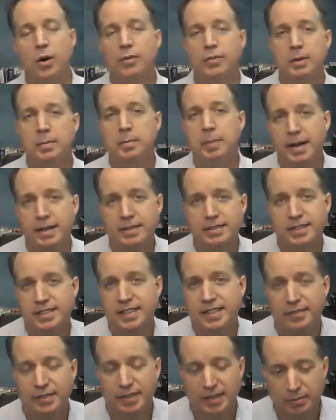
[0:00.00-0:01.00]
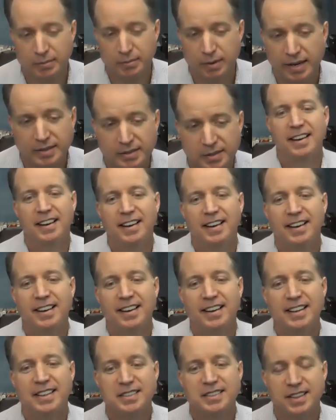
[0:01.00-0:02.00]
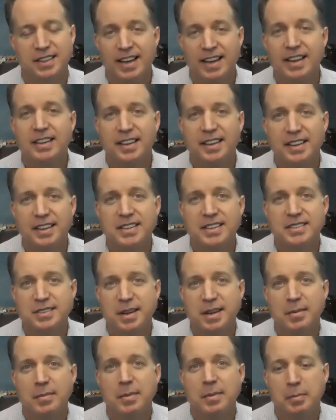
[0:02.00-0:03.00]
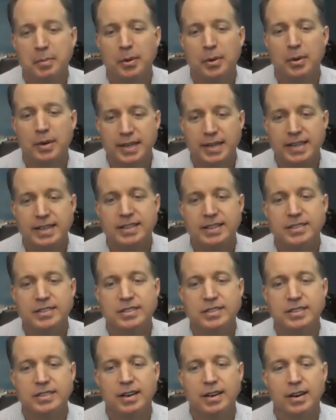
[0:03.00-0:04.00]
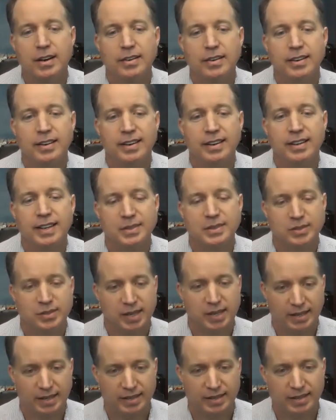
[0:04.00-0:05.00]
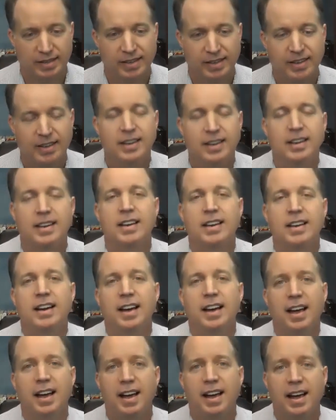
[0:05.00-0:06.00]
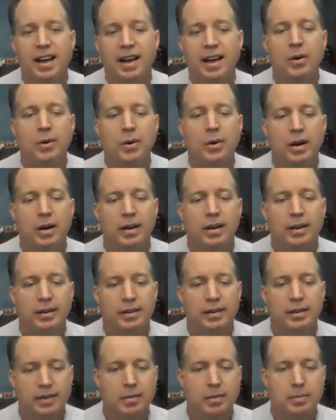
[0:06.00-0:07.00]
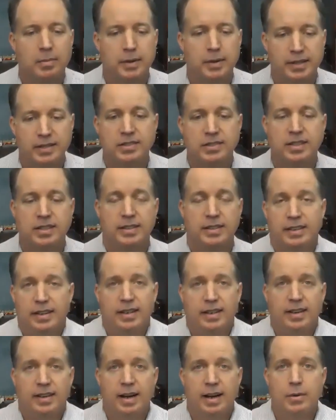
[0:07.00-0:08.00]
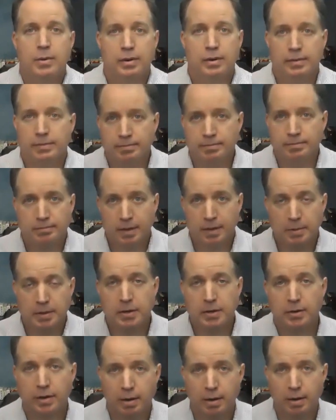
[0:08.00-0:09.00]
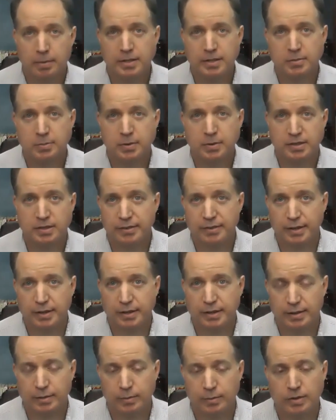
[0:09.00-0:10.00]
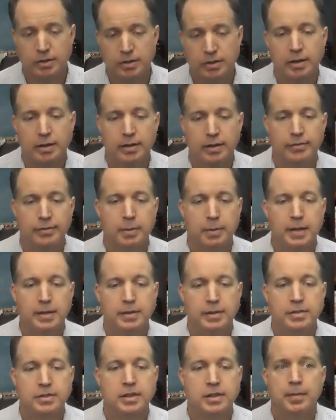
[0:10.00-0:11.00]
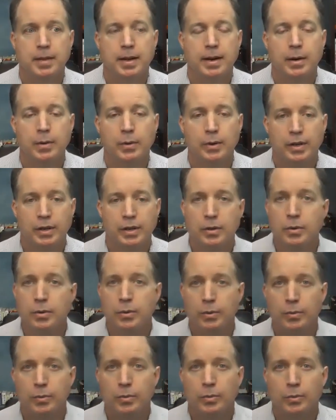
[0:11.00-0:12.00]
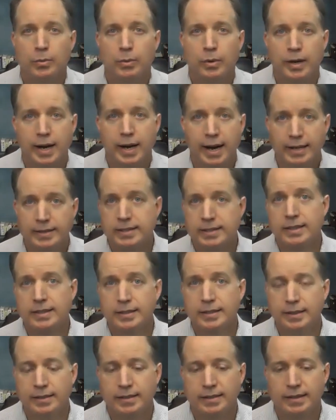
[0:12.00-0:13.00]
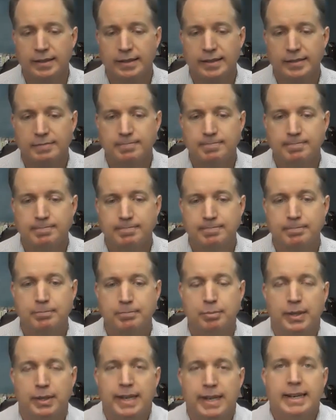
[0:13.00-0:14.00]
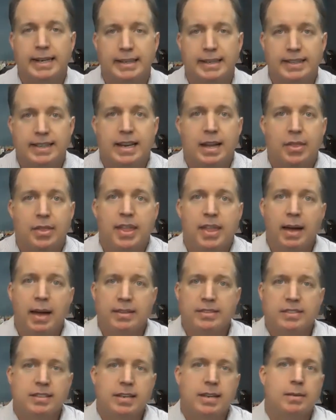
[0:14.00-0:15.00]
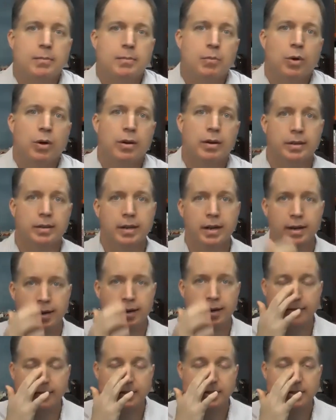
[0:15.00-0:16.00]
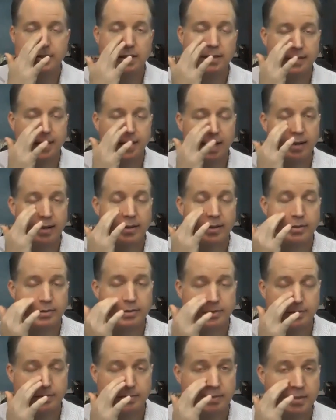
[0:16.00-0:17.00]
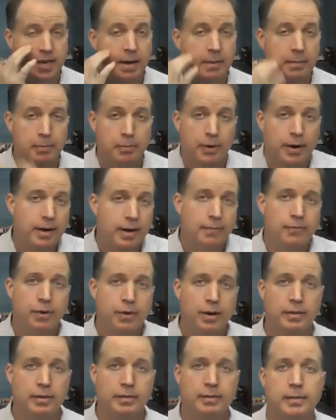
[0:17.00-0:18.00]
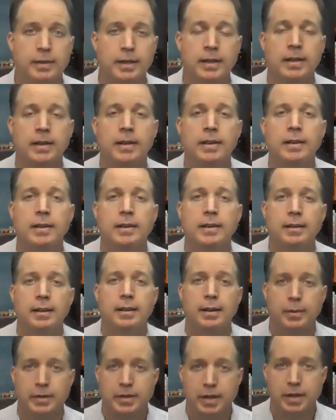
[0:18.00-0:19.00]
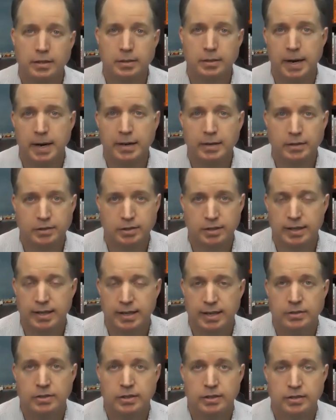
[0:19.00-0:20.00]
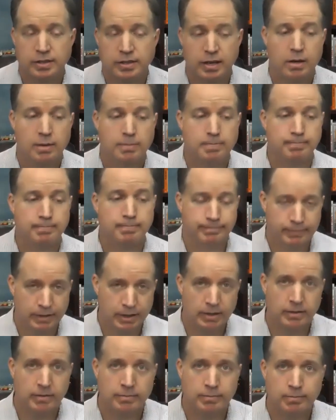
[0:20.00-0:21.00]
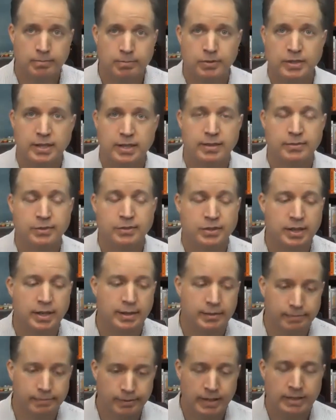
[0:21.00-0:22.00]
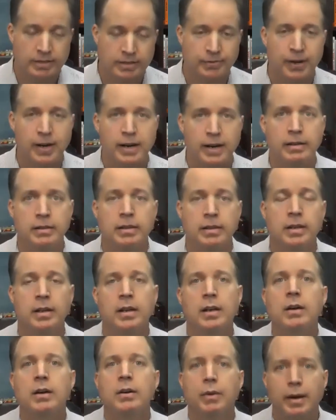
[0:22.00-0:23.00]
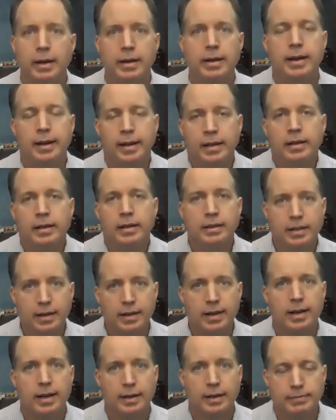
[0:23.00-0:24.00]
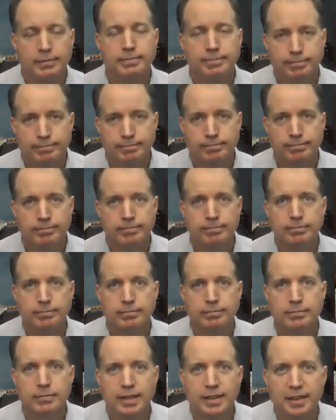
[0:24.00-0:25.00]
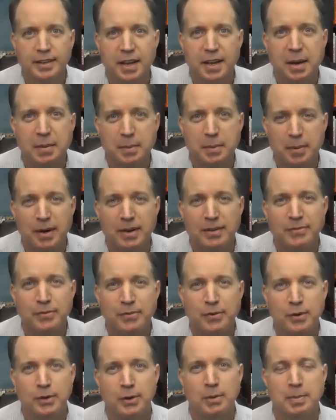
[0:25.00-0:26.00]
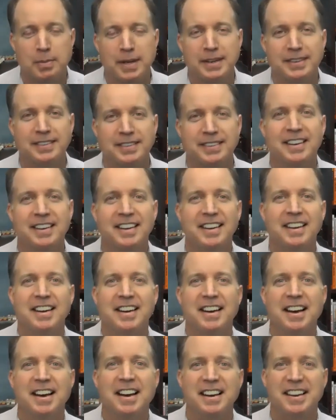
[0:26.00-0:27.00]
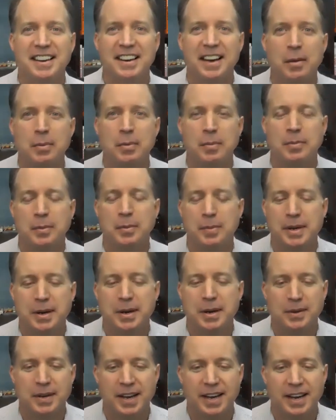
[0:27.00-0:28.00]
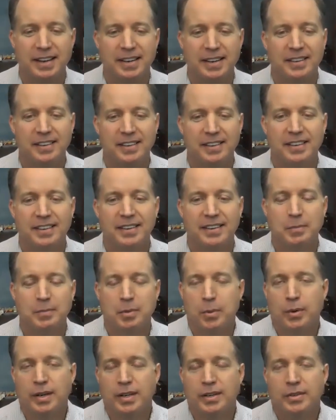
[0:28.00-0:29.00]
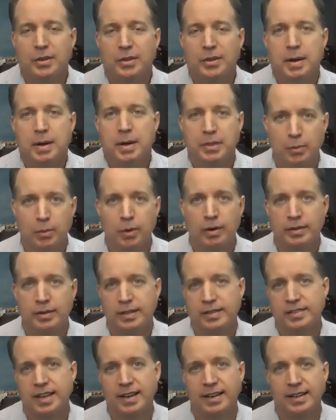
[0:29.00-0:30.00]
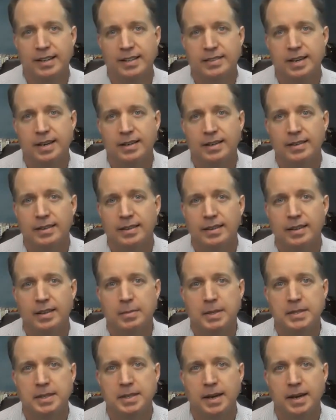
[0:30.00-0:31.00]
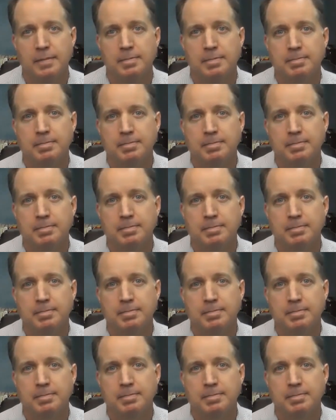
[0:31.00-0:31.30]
COVID positivity rate, it's likely that some employees are going to get sick. How are companies and how are maybe your company specifically and what you're hearing from others, how are you reacting and planning to get that same work done? Obviously, you've got to use temp right up front, like we talked about, because you can't just say, oh, Steve's sick and he's fired. But you got to keep them on for a little bit and help them to be okay. But what do you do about the work that's got to get done in the meantime?